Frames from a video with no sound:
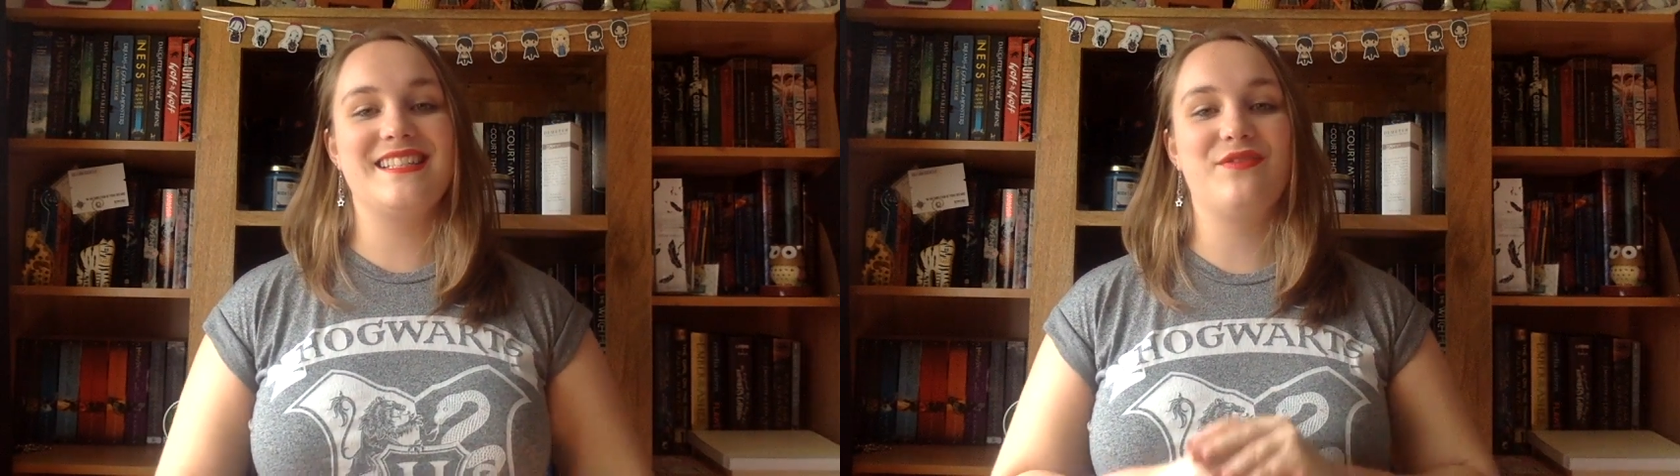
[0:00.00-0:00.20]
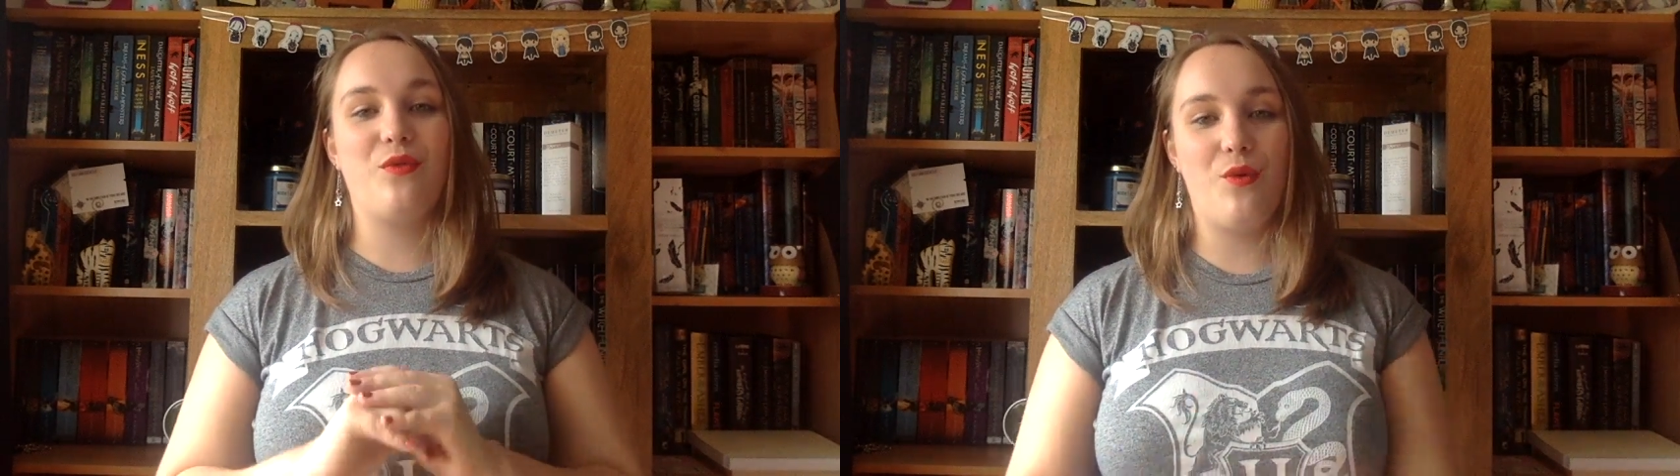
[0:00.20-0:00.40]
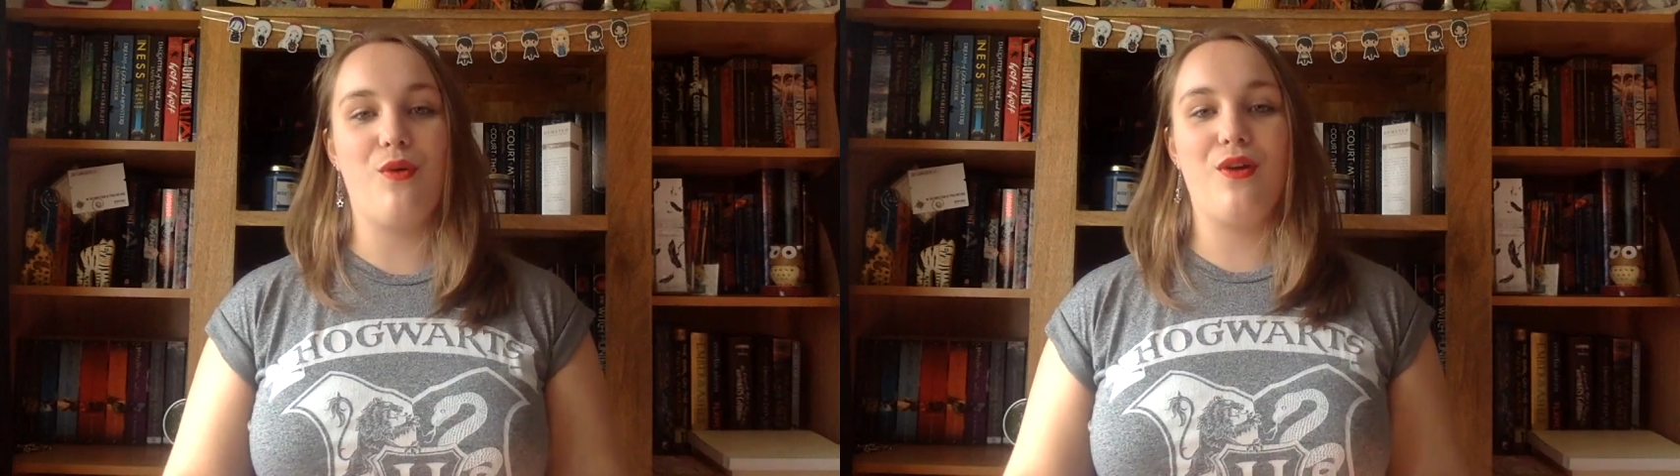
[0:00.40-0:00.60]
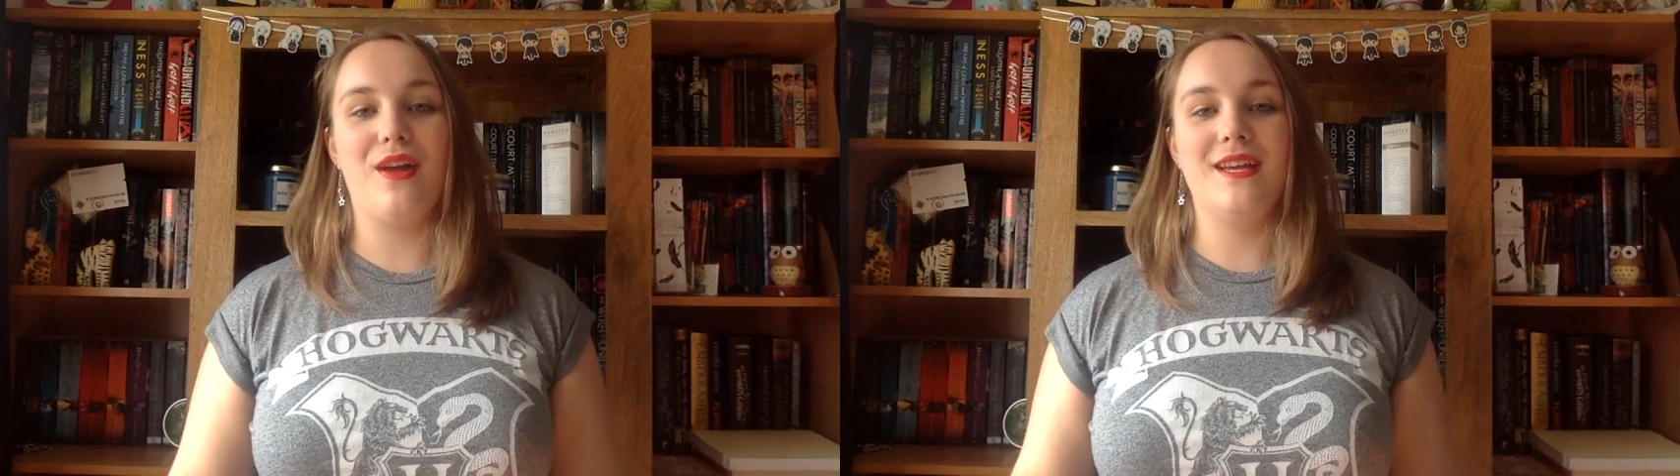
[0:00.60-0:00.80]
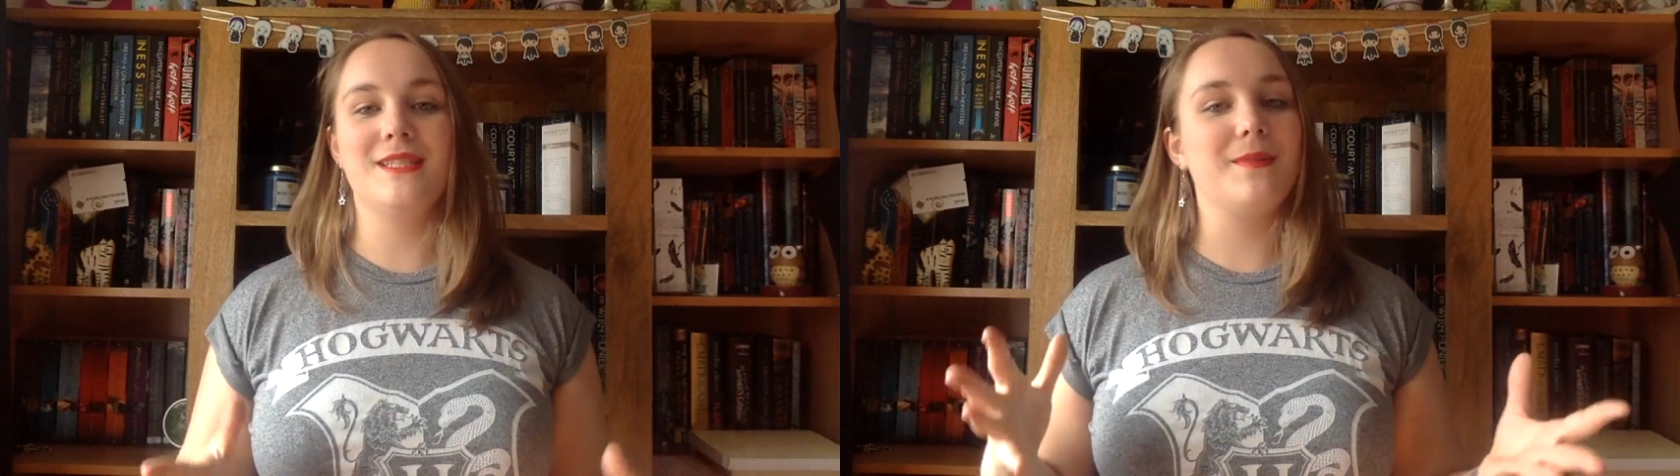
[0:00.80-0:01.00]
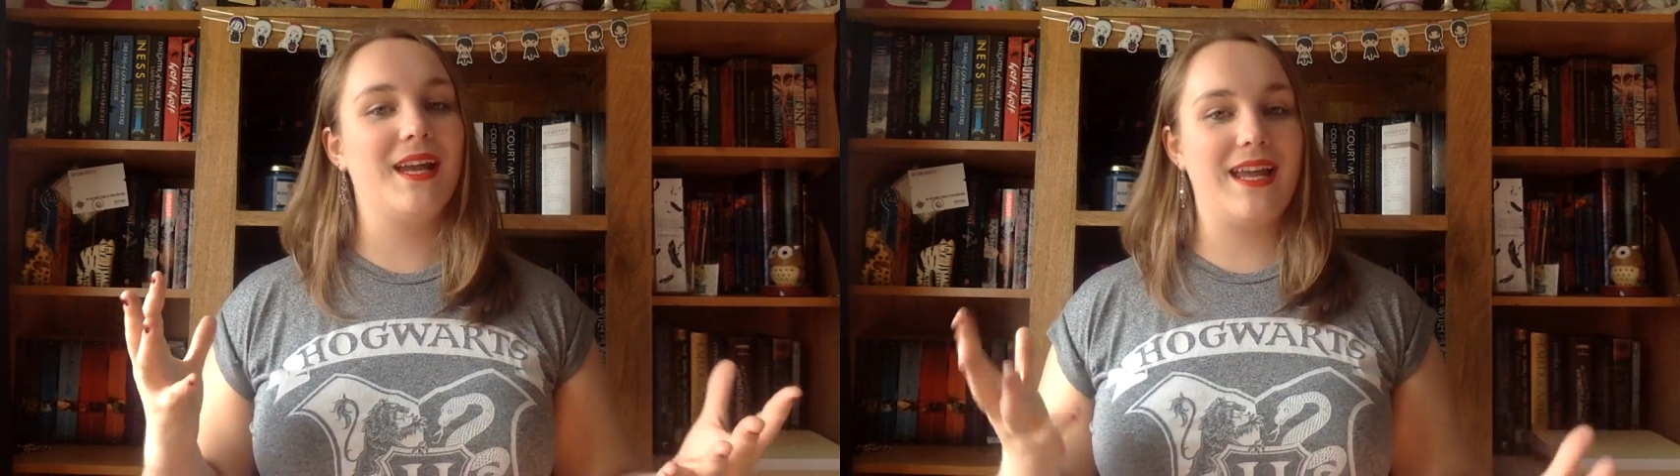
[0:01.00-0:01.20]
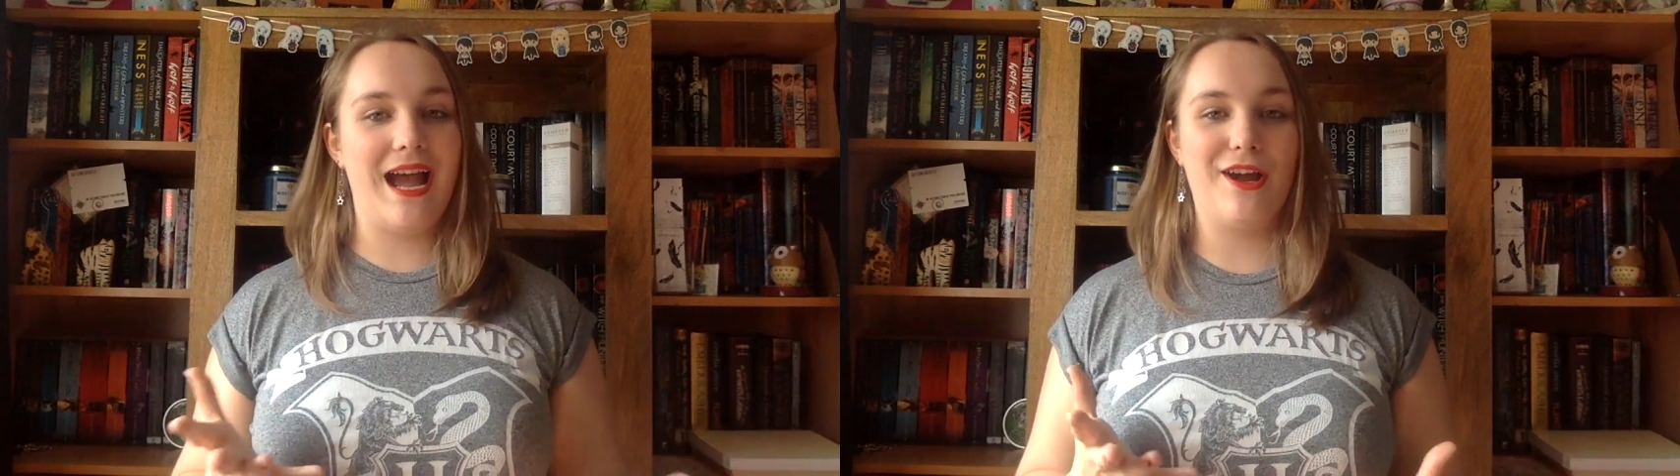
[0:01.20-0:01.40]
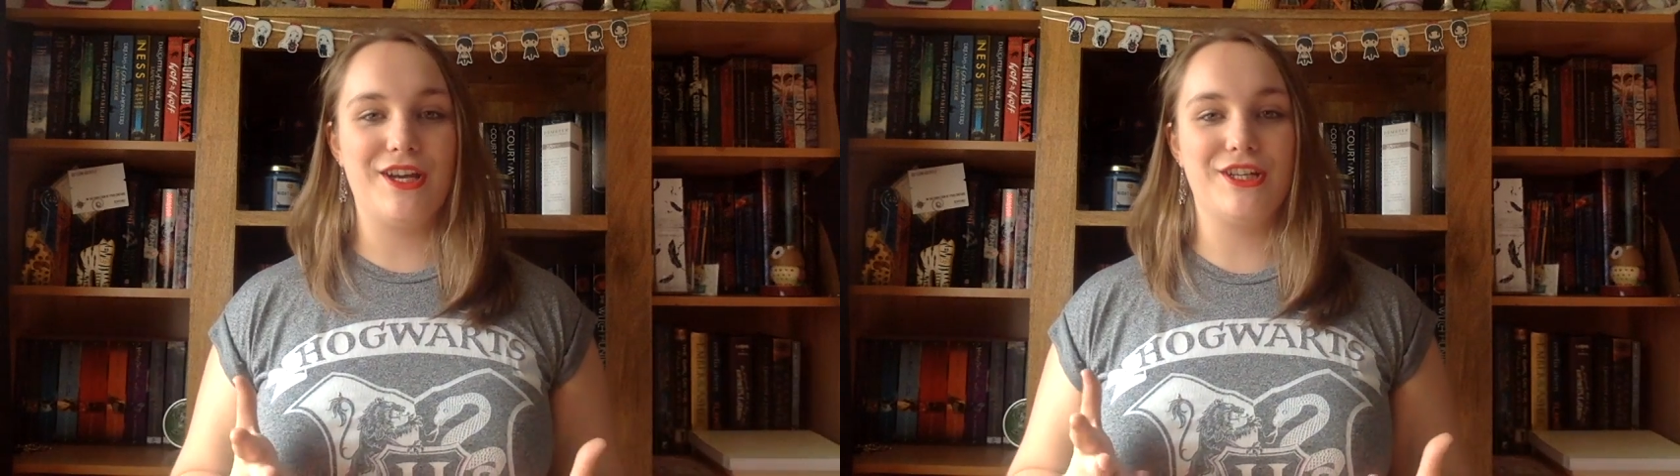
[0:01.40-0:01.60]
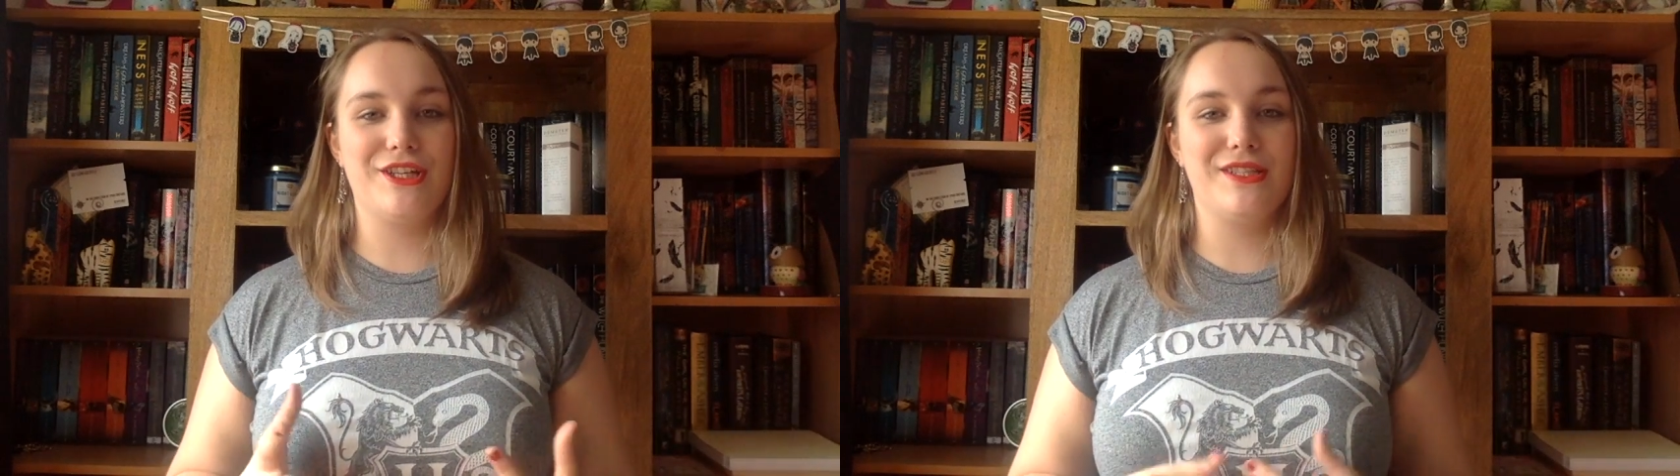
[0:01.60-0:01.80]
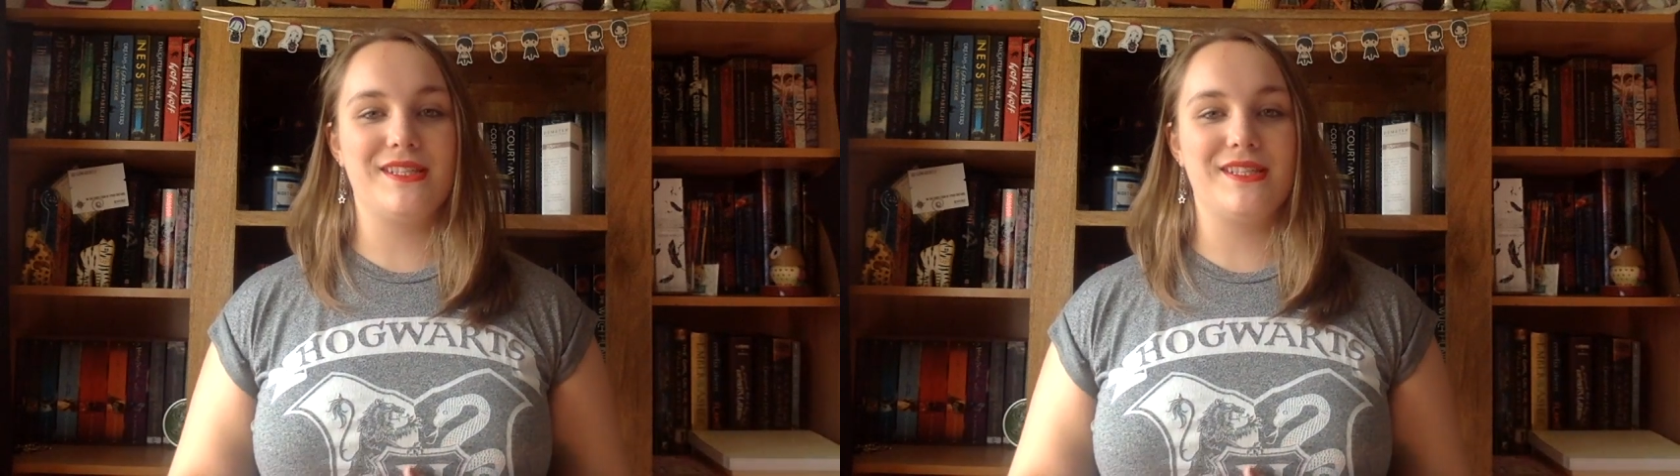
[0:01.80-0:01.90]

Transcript: for is my characters.